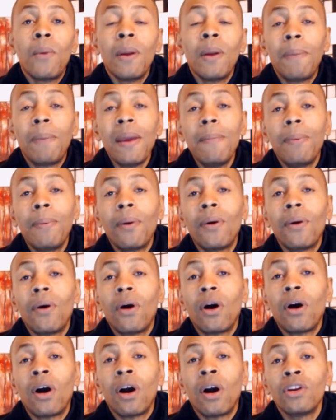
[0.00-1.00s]
when
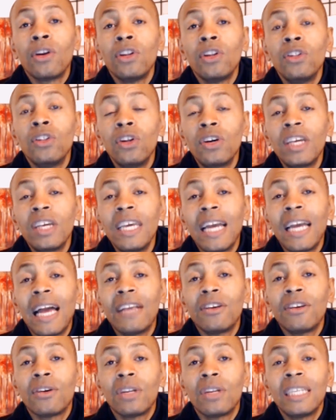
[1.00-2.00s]
people are
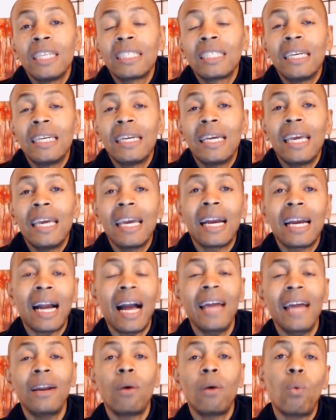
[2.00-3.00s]
looking at your listing,
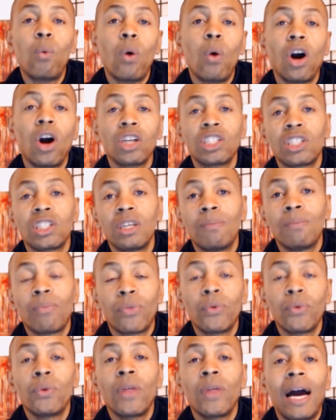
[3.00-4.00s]
it kind of walks
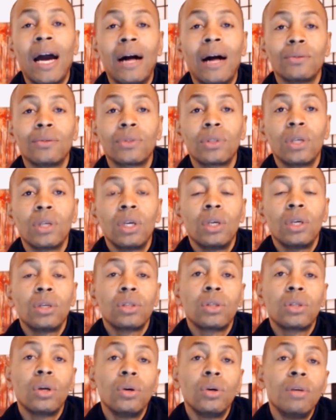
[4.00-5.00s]
them through the house.
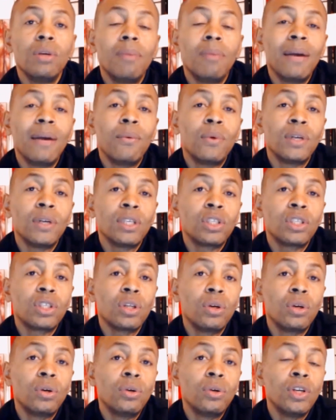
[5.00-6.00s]
So you might want to
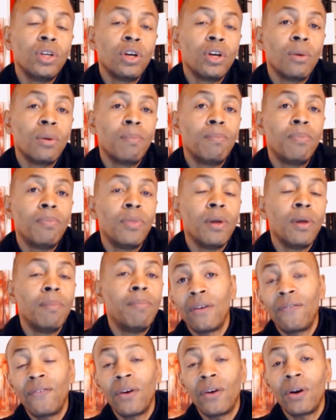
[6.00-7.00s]
show your
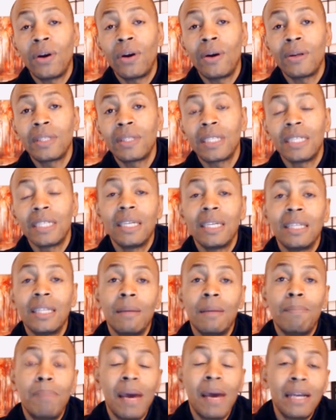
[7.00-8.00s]
exterior first, and
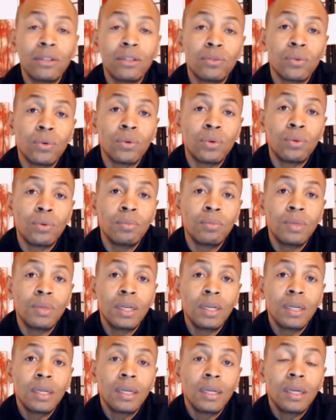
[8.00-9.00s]
then the bedroom,